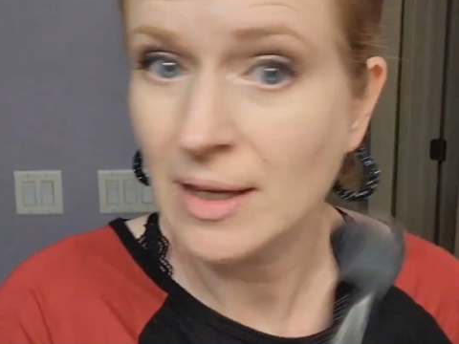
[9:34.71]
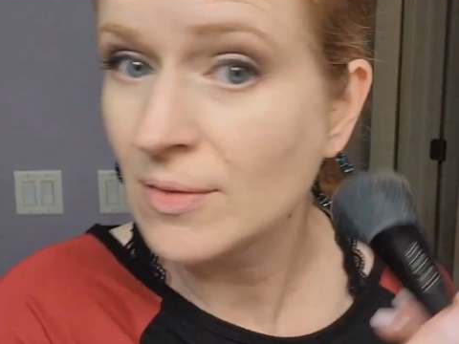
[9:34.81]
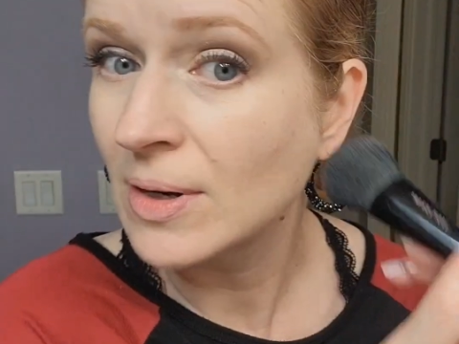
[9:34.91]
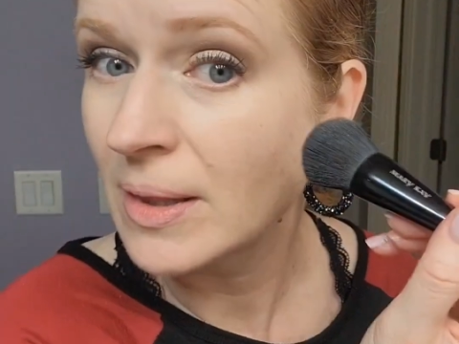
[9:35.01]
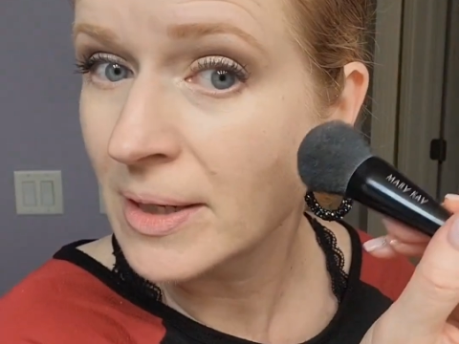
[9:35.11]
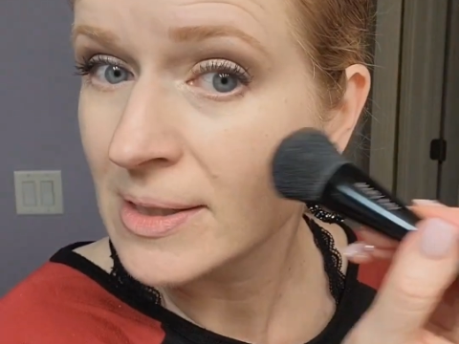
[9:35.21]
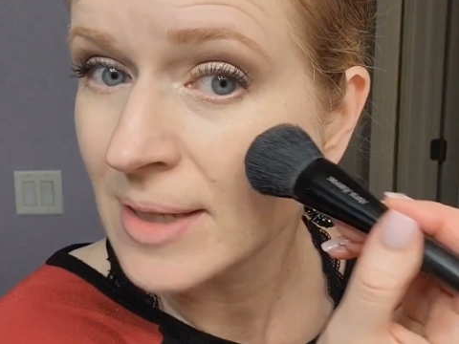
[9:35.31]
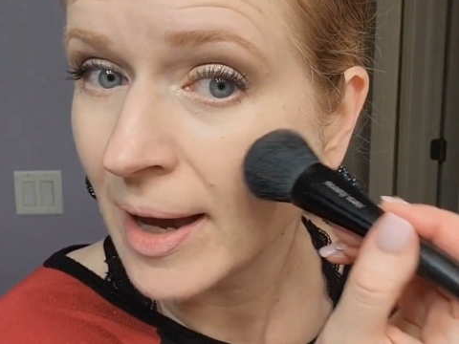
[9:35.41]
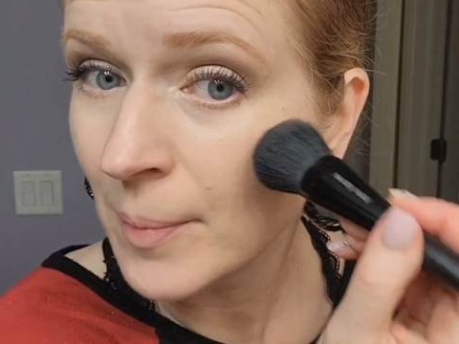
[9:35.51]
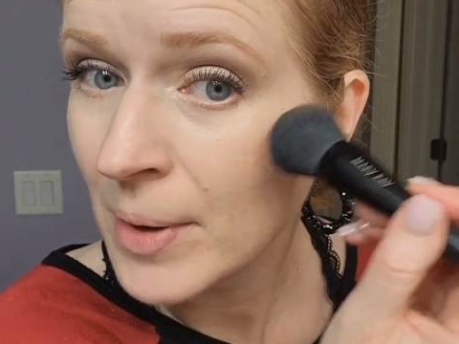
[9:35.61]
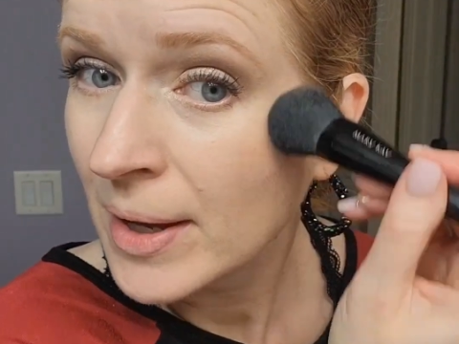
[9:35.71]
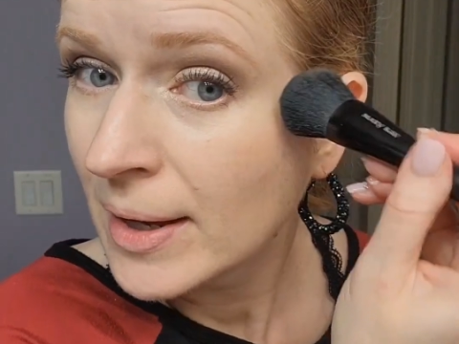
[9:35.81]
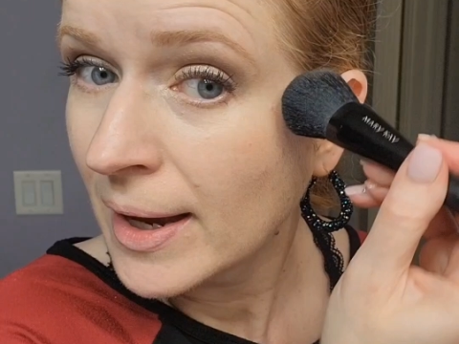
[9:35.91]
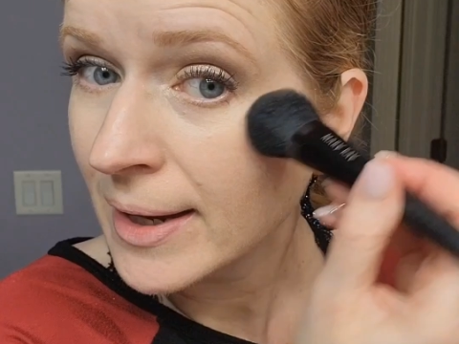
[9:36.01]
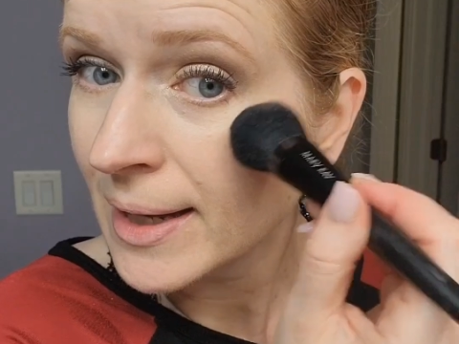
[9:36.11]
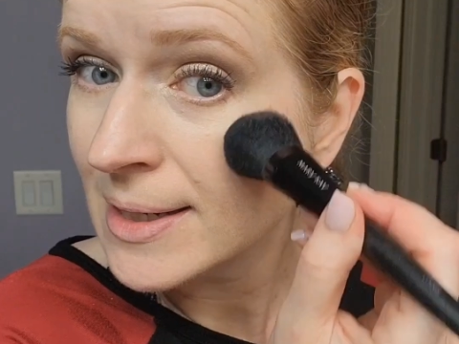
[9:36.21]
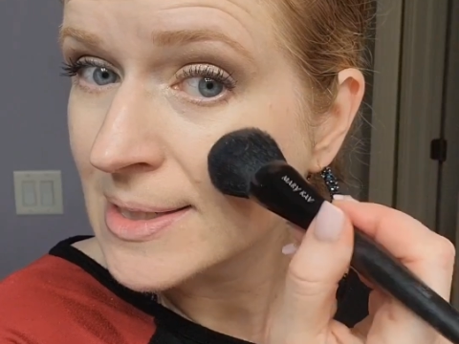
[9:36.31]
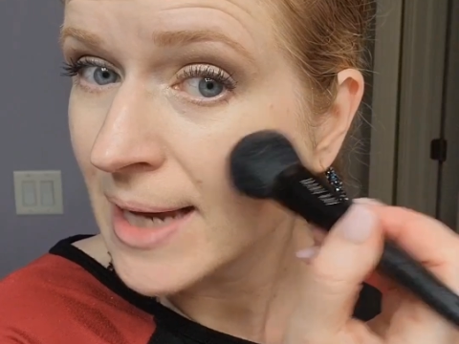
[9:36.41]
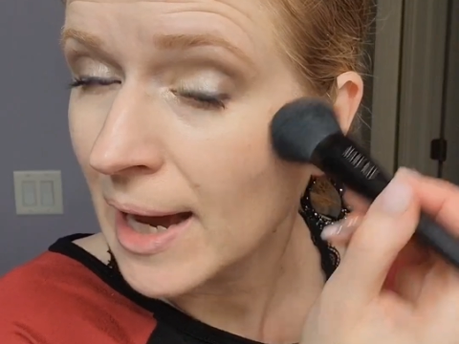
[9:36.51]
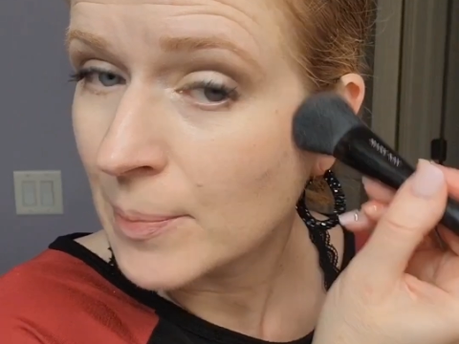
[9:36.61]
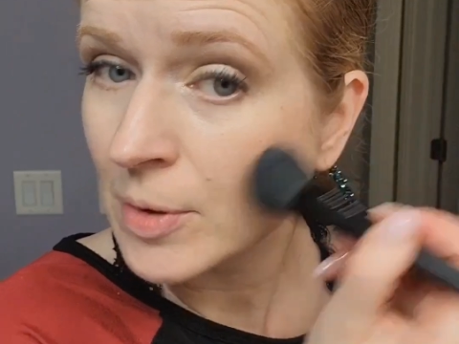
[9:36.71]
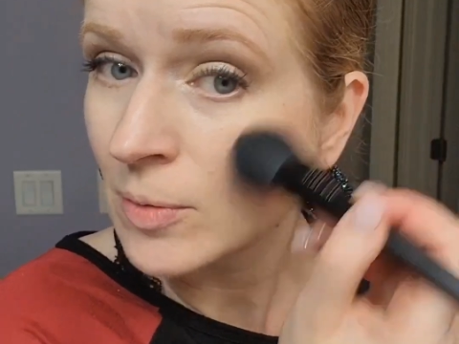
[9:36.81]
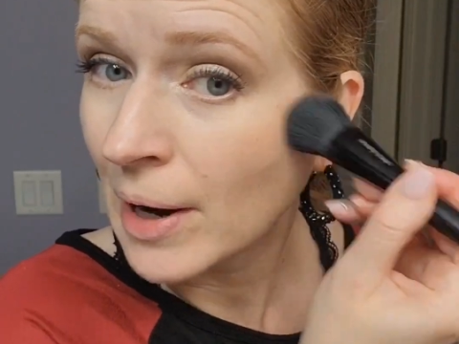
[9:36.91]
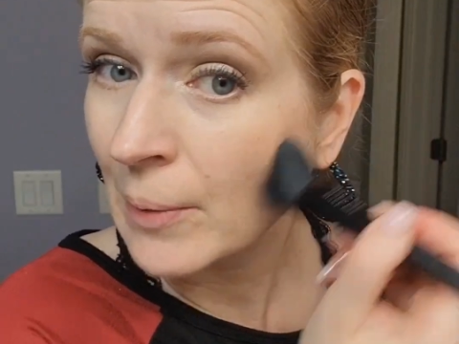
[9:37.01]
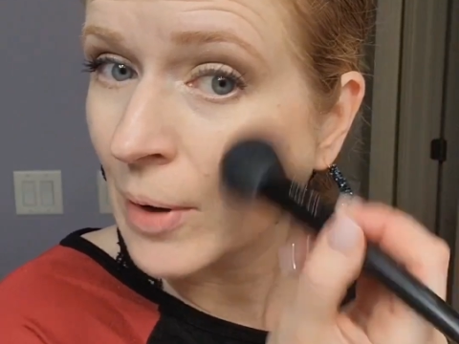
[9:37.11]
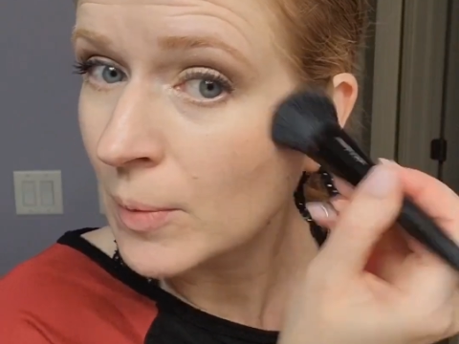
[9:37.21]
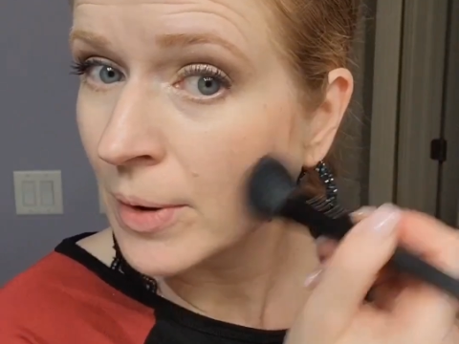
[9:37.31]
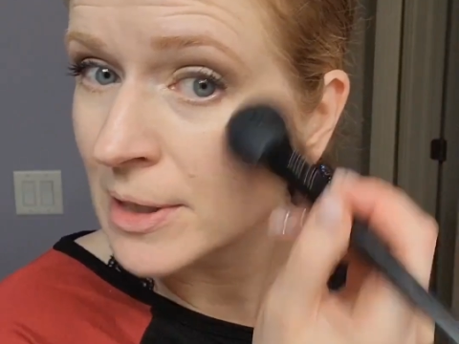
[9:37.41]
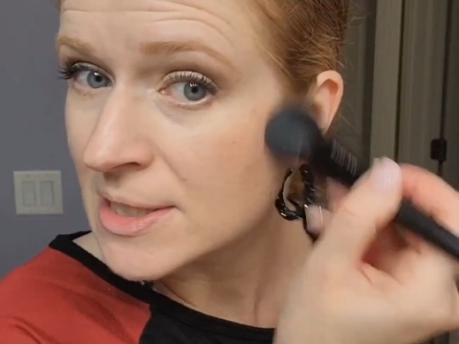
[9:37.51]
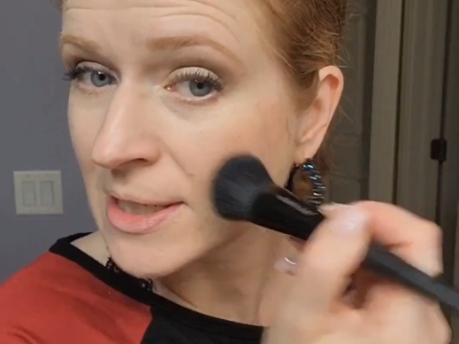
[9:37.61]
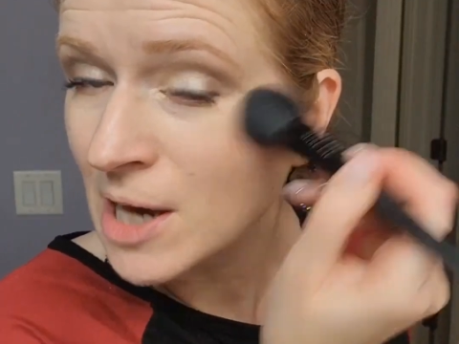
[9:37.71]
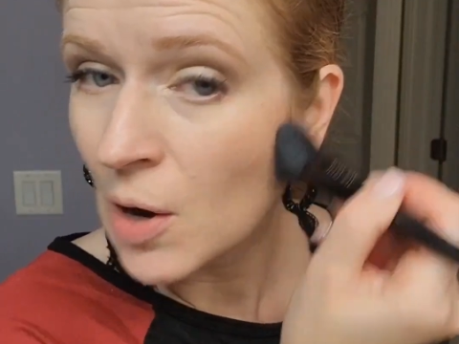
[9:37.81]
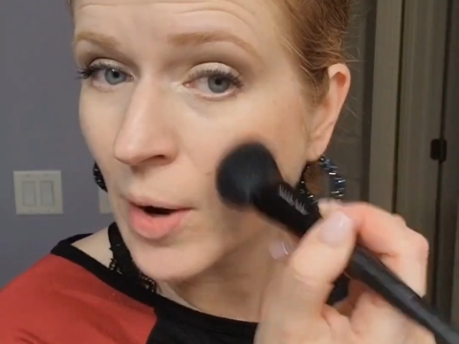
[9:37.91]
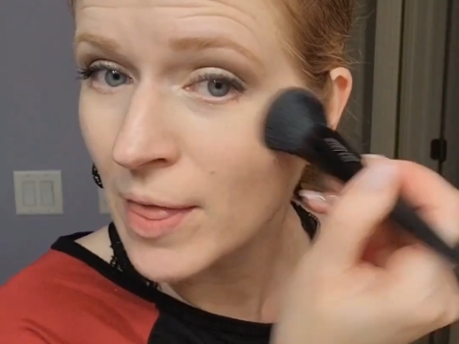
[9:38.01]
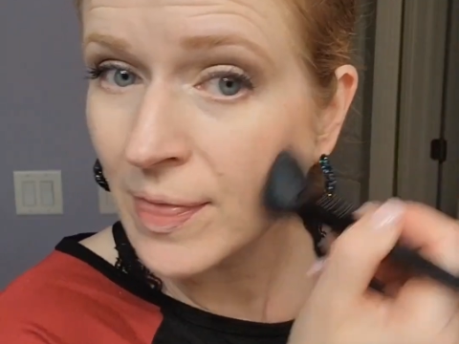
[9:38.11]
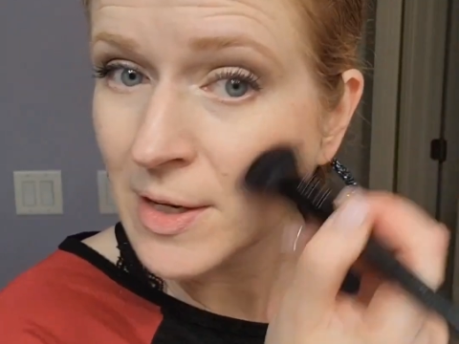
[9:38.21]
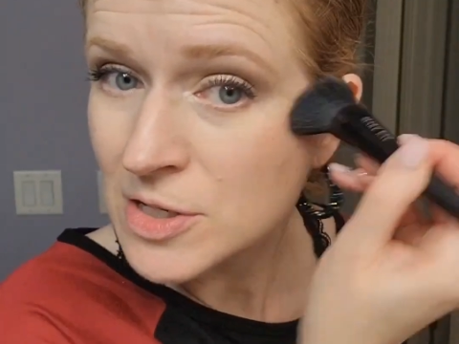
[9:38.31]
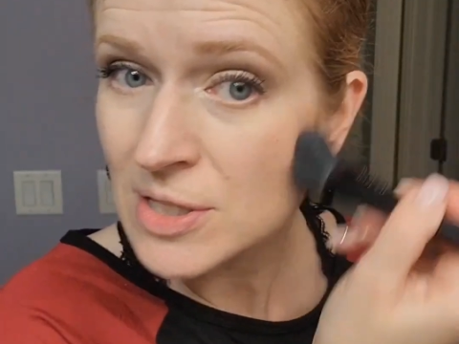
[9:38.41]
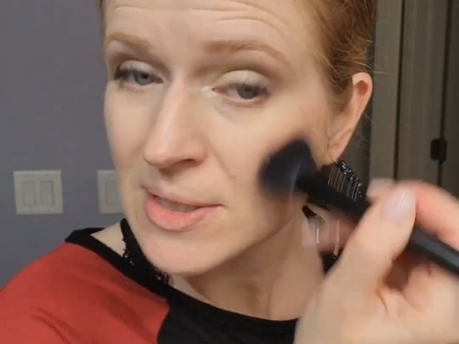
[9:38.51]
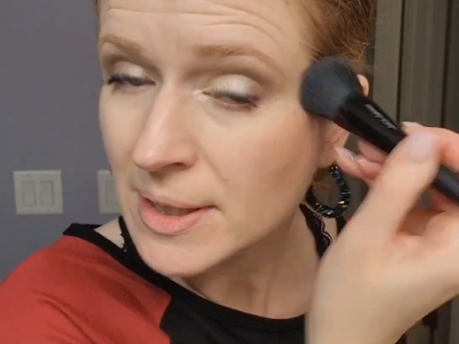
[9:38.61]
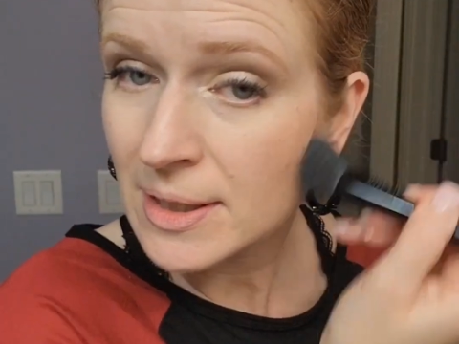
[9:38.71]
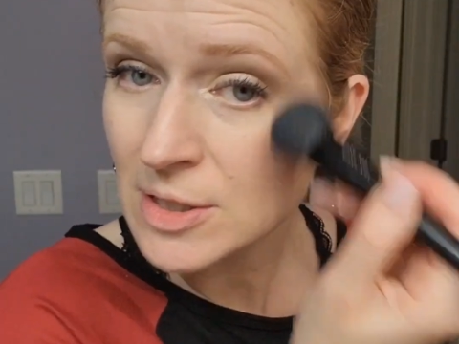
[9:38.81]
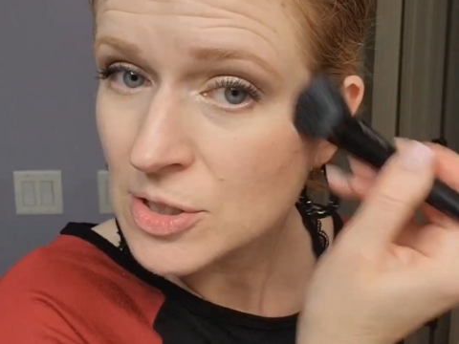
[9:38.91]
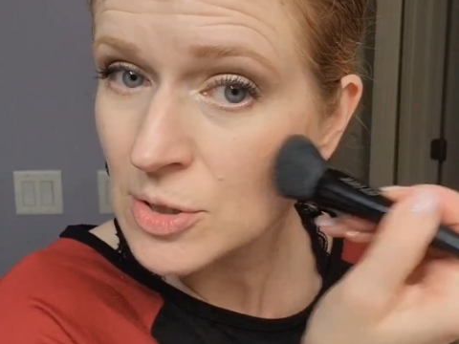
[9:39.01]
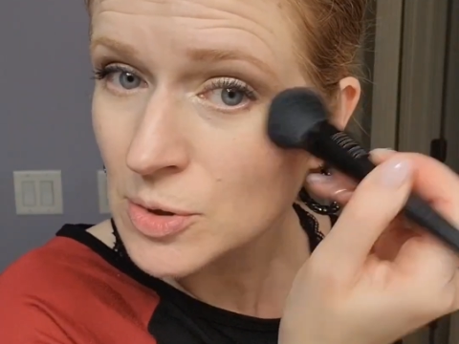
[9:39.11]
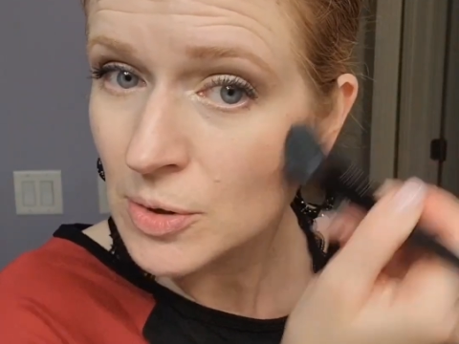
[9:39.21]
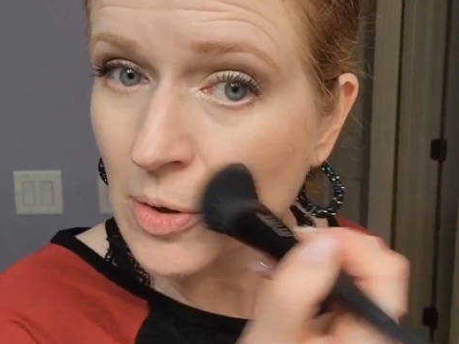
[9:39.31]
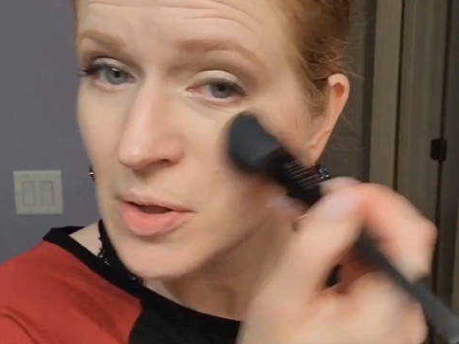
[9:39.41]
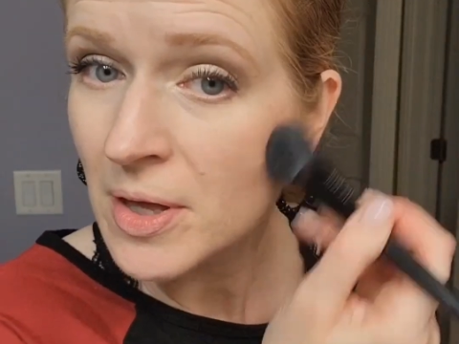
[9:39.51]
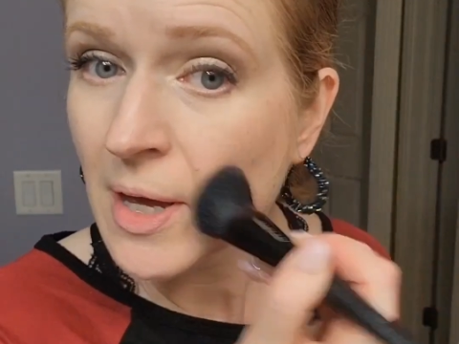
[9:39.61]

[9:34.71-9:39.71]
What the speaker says: Give it a little tap. I kind of tap it right where I want it to go, and then just like a circle